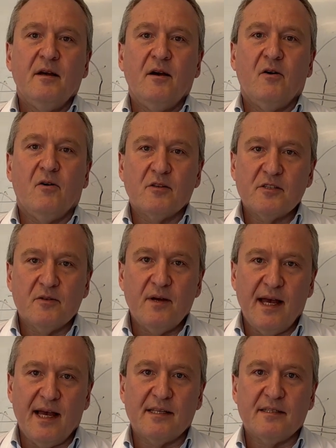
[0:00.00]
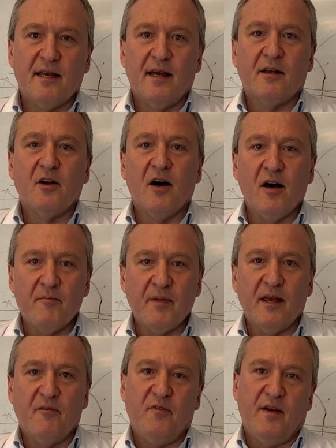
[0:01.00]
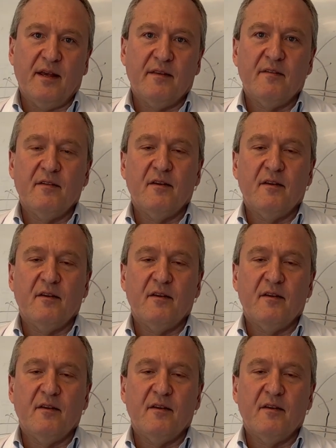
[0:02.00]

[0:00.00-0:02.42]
also has a calming effect